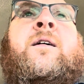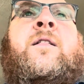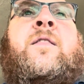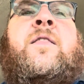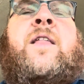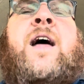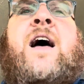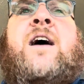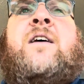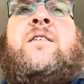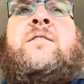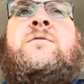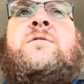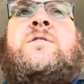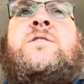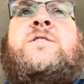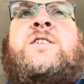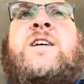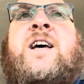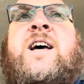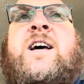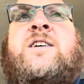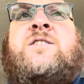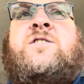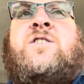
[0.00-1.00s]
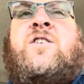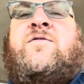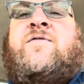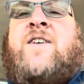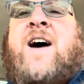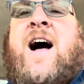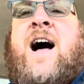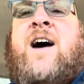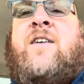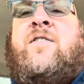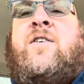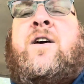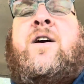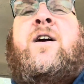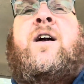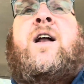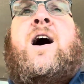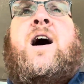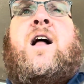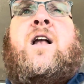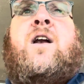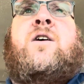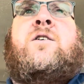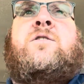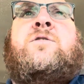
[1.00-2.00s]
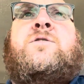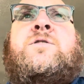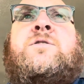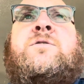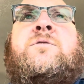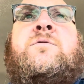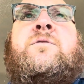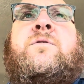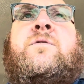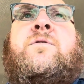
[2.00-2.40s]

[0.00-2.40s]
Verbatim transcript: that six or five hundred dollars